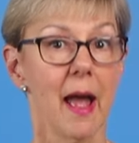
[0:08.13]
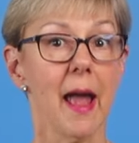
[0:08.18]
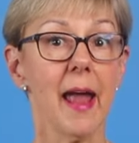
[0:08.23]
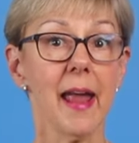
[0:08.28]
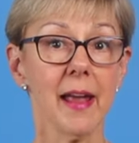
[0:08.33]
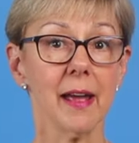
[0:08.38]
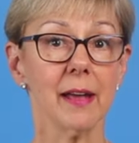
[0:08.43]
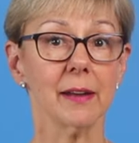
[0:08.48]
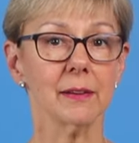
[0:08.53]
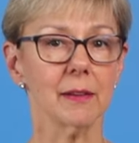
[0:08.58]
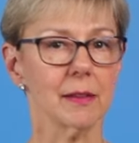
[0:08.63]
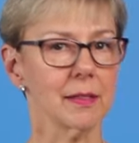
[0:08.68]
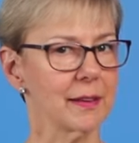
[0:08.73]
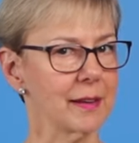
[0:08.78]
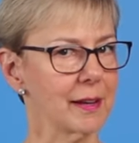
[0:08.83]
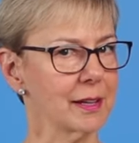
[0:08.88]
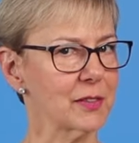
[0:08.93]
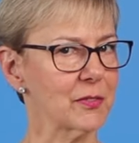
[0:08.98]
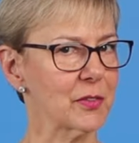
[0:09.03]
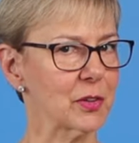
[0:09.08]
and
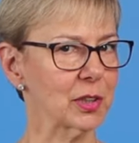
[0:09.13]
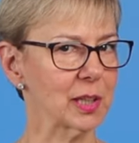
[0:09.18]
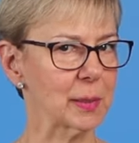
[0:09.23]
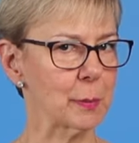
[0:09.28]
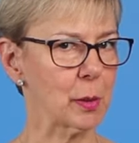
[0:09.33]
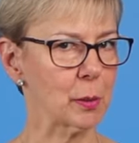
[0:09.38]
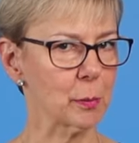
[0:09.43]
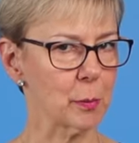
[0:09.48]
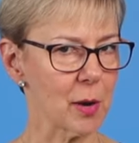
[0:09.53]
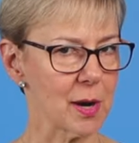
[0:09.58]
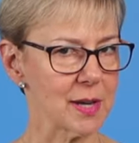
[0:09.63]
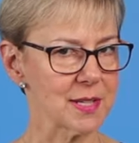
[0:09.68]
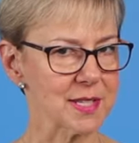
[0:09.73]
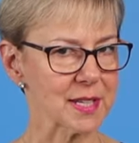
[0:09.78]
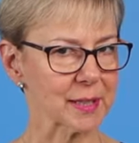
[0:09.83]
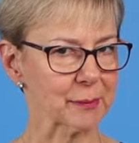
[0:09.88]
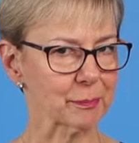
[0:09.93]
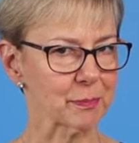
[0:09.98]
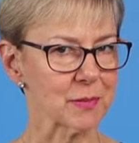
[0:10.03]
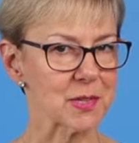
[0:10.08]
the end of early bird
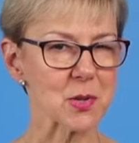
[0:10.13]
pricing.